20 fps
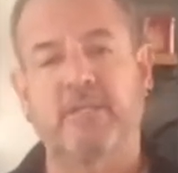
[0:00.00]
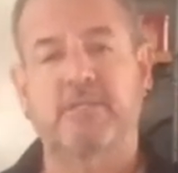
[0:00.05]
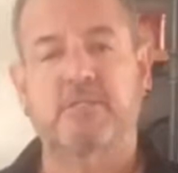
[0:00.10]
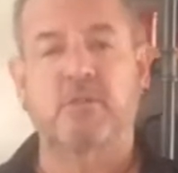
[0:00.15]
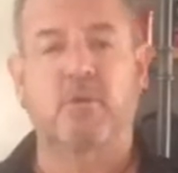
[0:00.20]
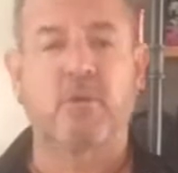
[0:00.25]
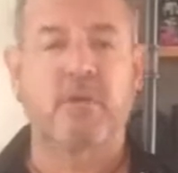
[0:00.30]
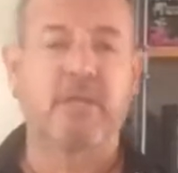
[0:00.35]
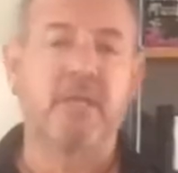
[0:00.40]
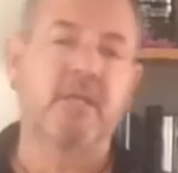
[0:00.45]

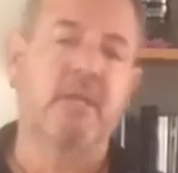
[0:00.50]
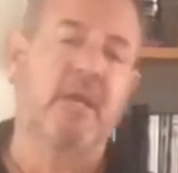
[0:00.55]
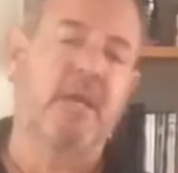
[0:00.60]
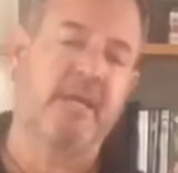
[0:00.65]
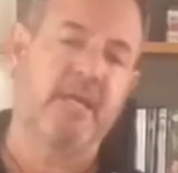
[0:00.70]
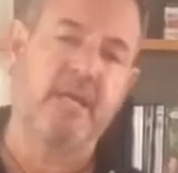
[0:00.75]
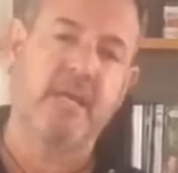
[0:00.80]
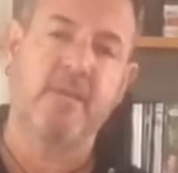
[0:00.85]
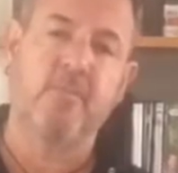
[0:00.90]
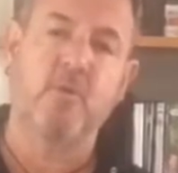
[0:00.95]
So I
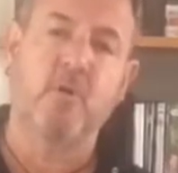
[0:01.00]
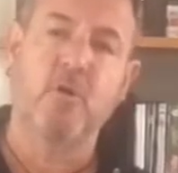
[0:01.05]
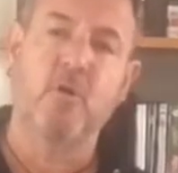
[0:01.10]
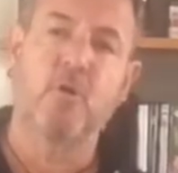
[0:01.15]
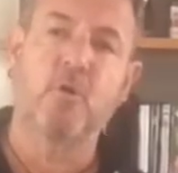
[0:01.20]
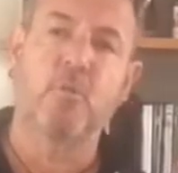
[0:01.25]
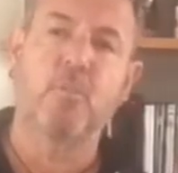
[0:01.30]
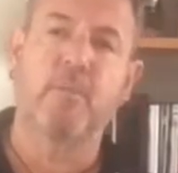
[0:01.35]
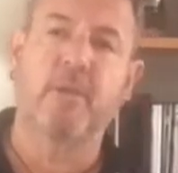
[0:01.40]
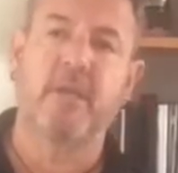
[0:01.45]
came
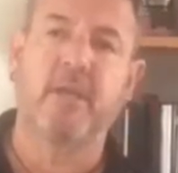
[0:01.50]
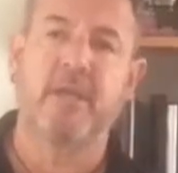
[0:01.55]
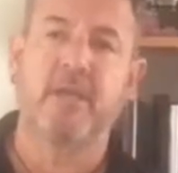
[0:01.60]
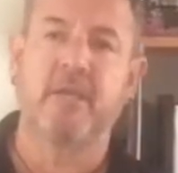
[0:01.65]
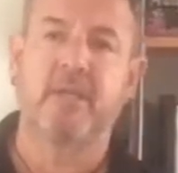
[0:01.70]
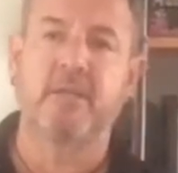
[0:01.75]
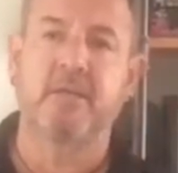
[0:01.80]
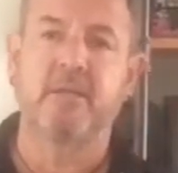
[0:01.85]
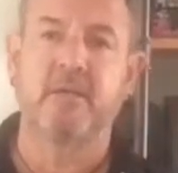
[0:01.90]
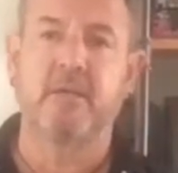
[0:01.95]
home,
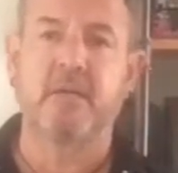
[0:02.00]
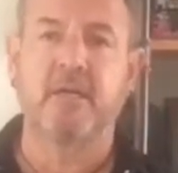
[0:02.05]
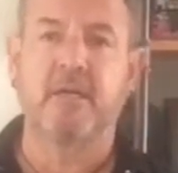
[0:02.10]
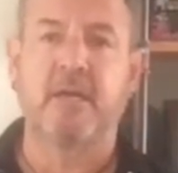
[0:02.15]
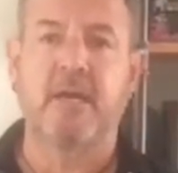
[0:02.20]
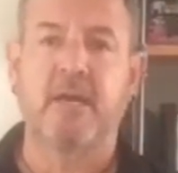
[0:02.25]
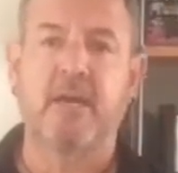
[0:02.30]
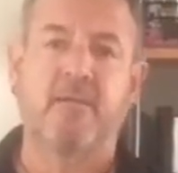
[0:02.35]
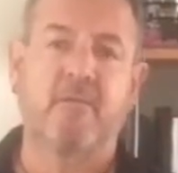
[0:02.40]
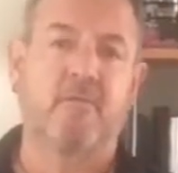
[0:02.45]
and
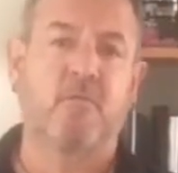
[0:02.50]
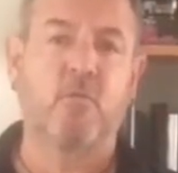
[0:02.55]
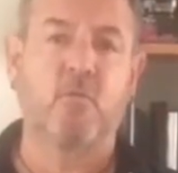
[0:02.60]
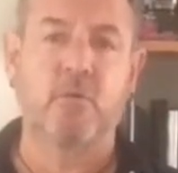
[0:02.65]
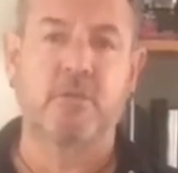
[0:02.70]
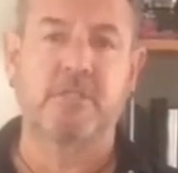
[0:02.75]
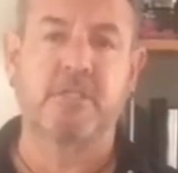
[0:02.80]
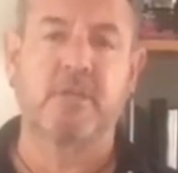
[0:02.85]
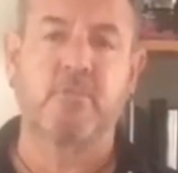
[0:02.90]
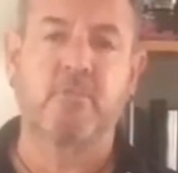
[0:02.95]
I
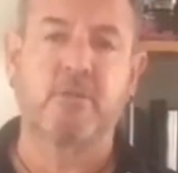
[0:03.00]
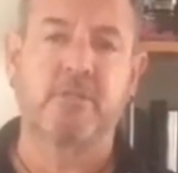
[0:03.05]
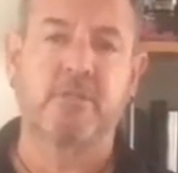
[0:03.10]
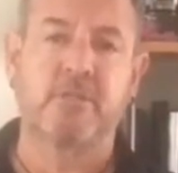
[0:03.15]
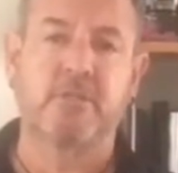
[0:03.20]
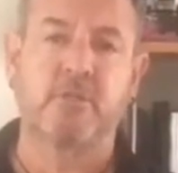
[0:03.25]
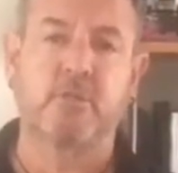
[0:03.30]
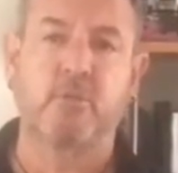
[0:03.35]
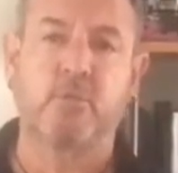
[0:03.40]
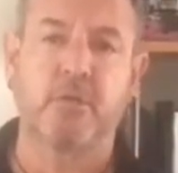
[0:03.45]
went
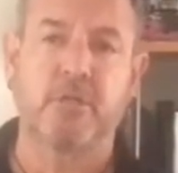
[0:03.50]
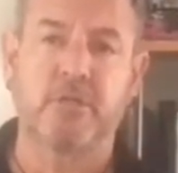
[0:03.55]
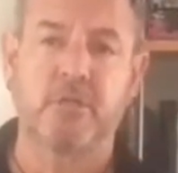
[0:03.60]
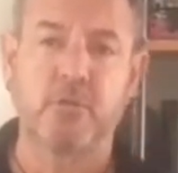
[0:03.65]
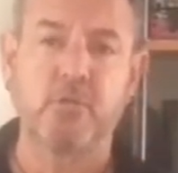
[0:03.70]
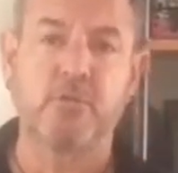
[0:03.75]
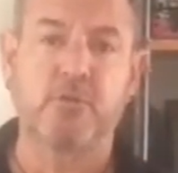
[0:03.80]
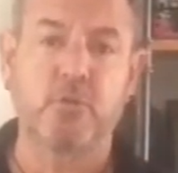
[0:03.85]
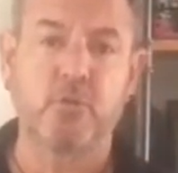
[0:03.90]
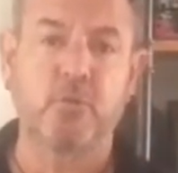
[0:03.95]
to
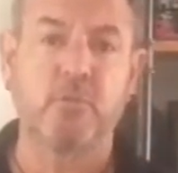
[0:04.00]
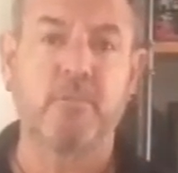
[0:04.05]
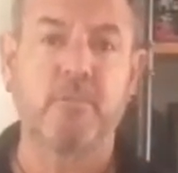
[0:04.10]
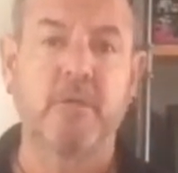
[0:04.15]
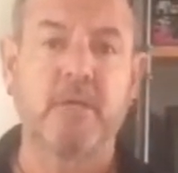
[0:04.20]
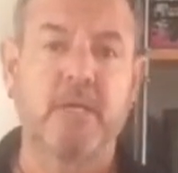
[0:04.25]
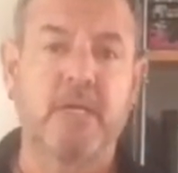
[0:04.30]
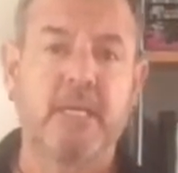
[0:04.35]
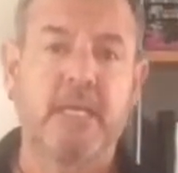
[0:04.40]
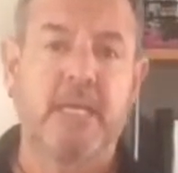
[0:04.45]
YouTube,
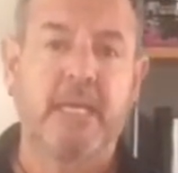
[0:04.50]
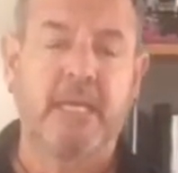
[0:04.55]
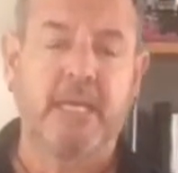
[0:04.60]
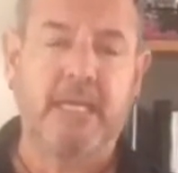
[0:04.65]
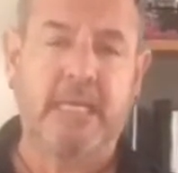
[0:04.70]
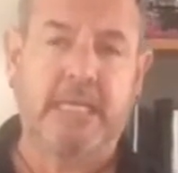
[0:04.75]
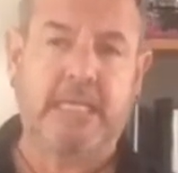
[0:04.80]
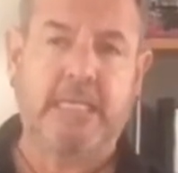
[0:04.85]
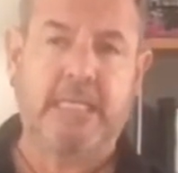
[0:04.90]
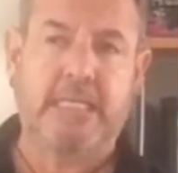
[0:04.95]

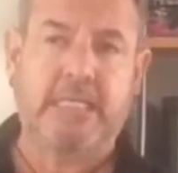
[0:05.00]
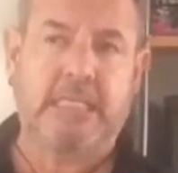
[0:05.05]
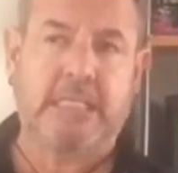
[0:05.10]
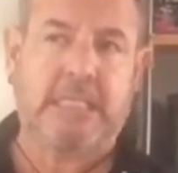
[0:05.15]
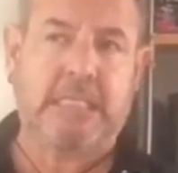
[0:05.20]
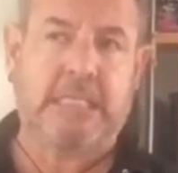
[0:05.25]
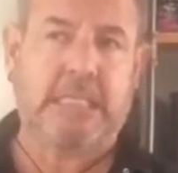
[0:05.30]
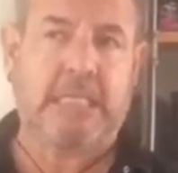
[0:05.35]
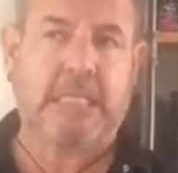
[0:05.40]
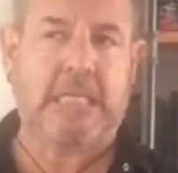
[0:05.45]
and
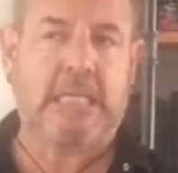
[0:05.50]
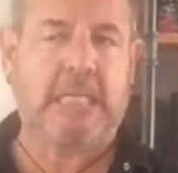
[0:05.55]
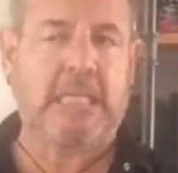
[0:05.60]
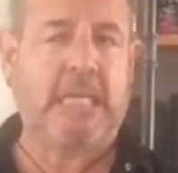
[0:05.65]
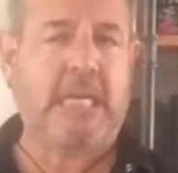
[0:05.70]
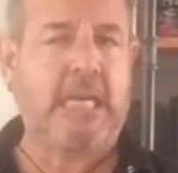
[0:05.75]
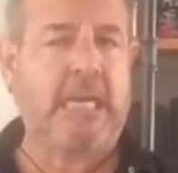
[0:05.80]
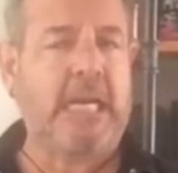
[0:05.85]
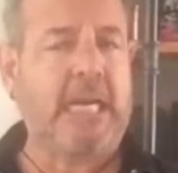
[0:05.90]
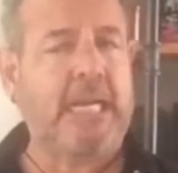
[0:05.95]

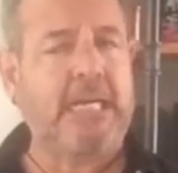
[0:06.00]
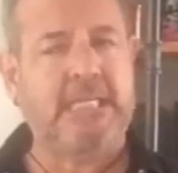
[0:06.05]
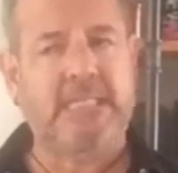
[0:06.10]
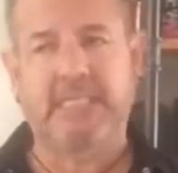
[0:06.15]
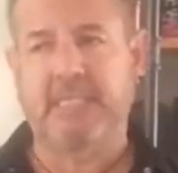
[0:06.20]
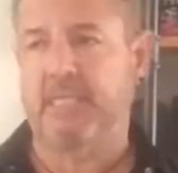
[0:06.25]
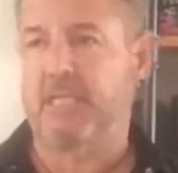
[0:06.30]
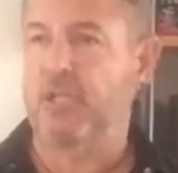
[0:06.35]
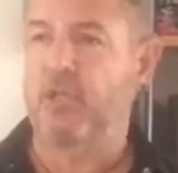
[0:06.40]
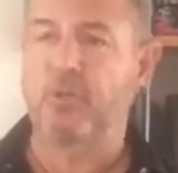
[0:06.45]
I
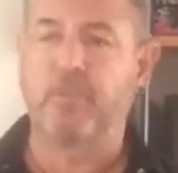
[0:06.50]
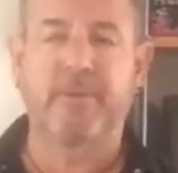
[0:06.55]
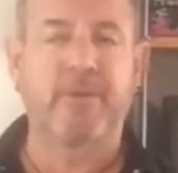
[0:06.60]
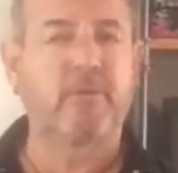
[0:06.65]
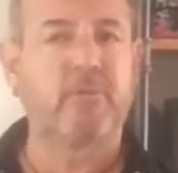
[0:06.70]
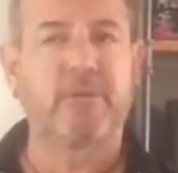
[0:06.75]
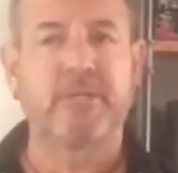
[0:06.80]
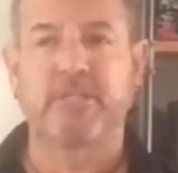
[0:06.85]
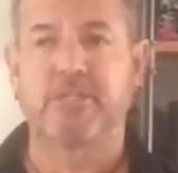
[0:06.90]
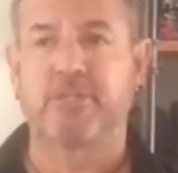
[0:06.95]
did a little bit of
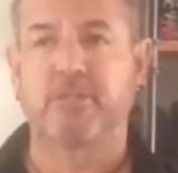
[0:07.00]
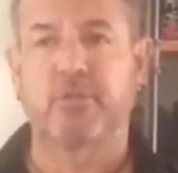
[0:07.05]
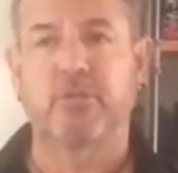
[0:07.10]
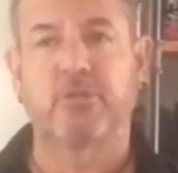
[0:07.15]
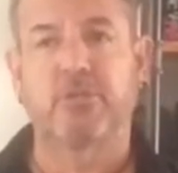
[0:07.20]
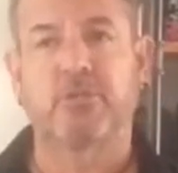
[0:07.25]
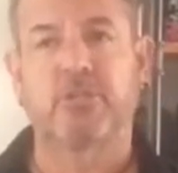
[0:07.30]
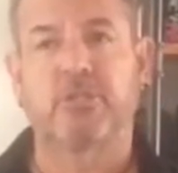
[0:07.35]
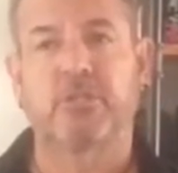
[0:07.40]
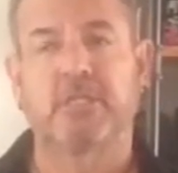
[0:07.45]

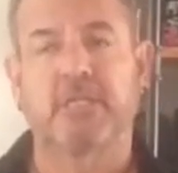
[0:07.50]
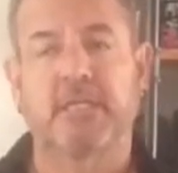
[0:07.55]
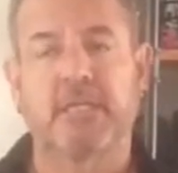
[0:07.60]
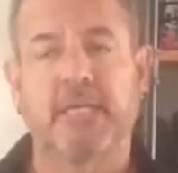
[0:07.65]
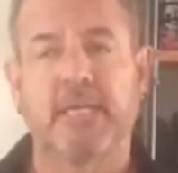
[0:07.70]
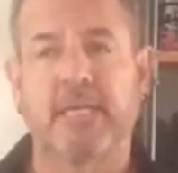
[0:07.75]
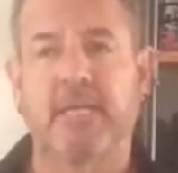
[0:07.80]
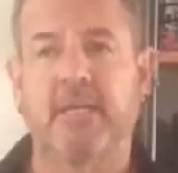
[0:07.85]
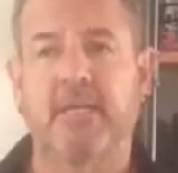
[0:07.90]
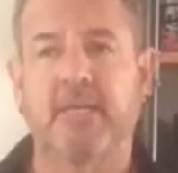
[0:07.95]
research.
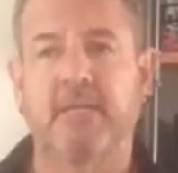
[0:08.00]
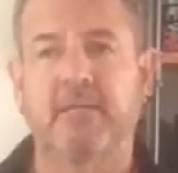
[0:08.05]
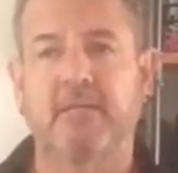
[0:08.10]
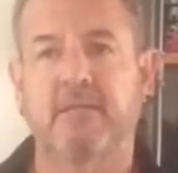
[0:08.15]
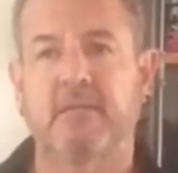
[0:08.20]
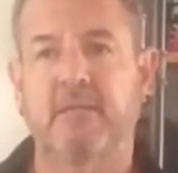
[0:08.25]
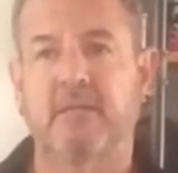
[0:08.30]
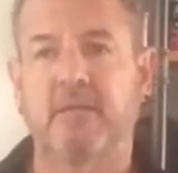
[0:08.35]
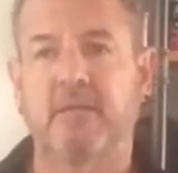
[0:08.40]
And